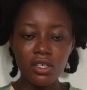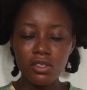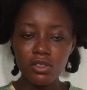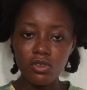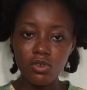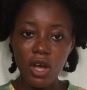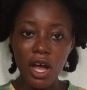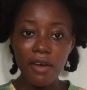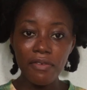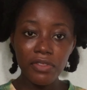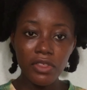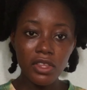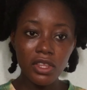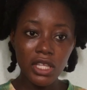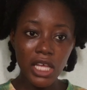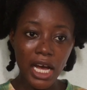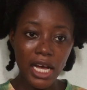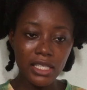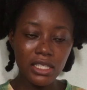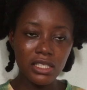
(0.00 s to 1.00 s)
So after
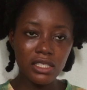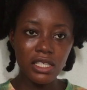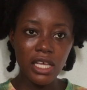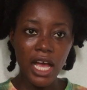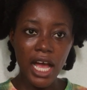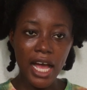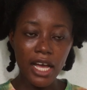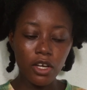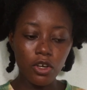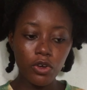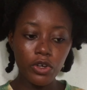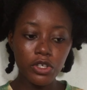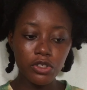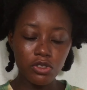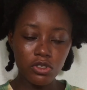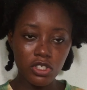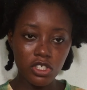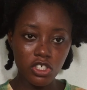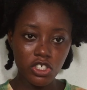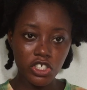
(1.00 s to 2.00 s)
that, I go
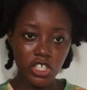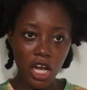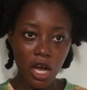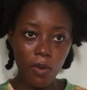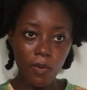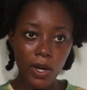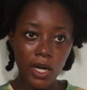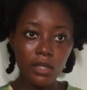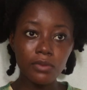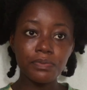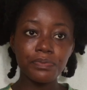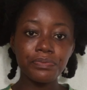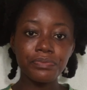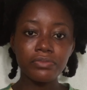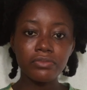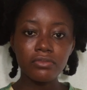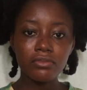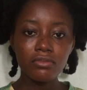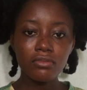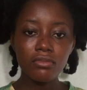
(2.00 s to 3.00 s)
into the shower.
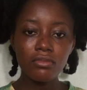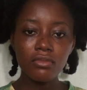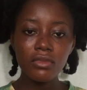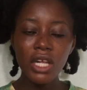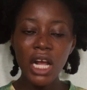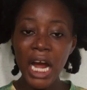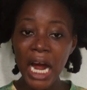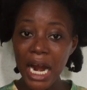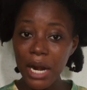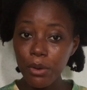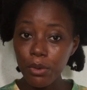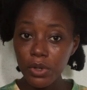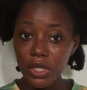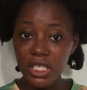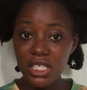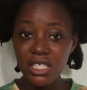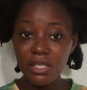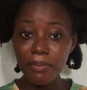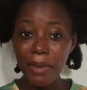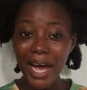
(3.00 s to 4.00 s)
I
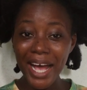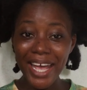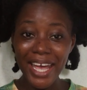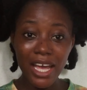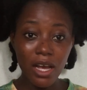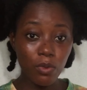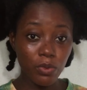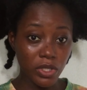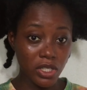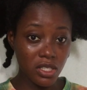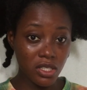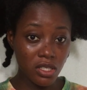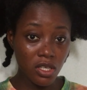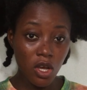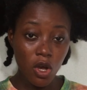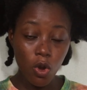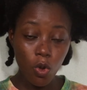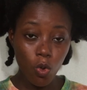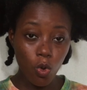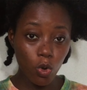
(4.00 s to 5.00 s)
rinse my hair with
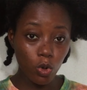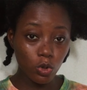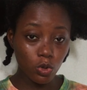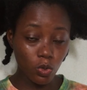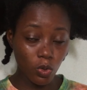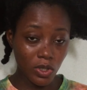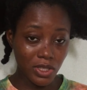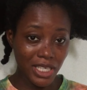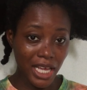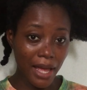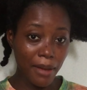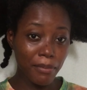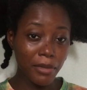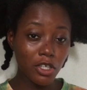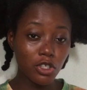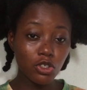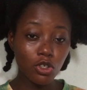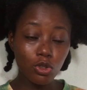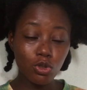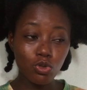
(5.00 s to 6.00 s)
cold water. I make
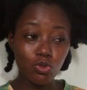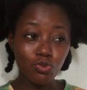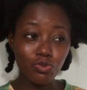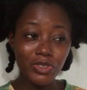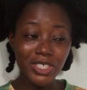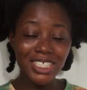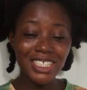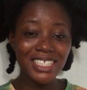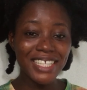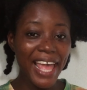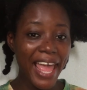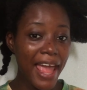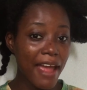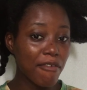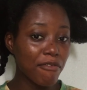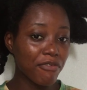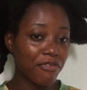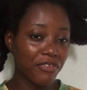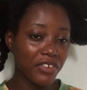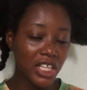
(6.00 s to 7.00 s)
sure to rinse
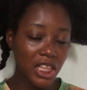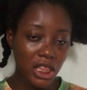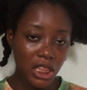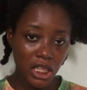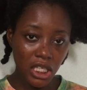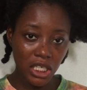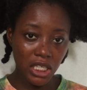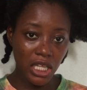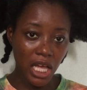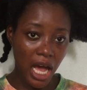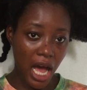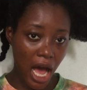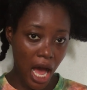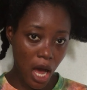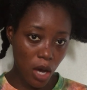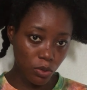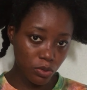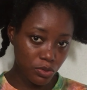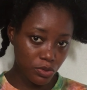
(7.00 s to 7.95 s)
everything out.